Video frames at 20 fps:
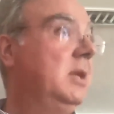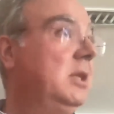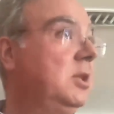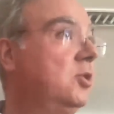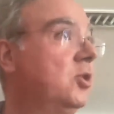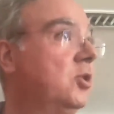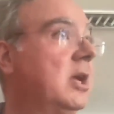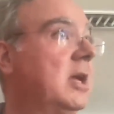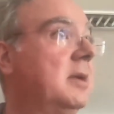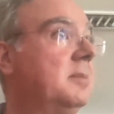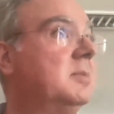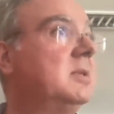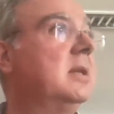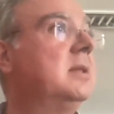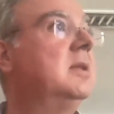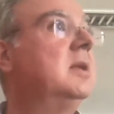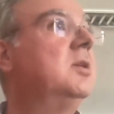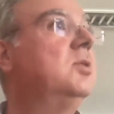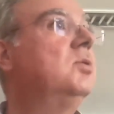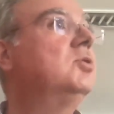video games
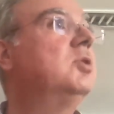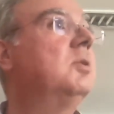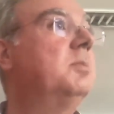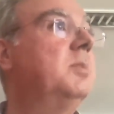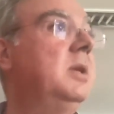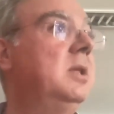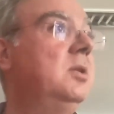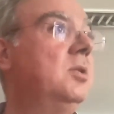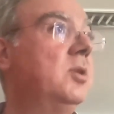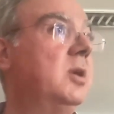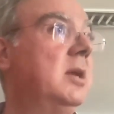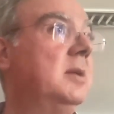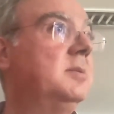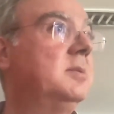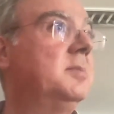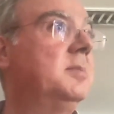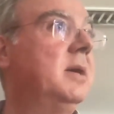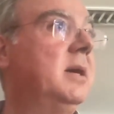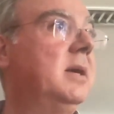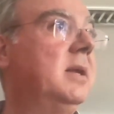and the use of video
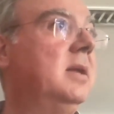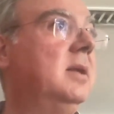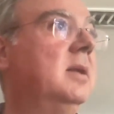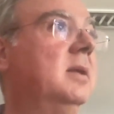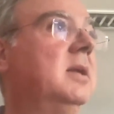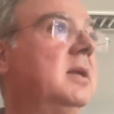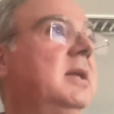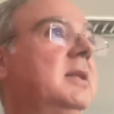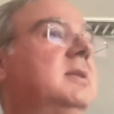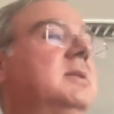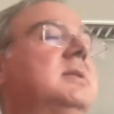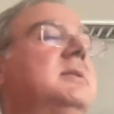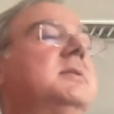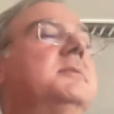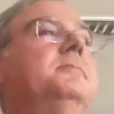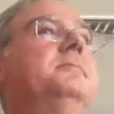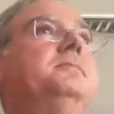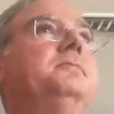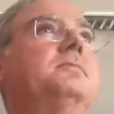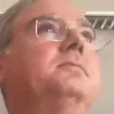games by kids.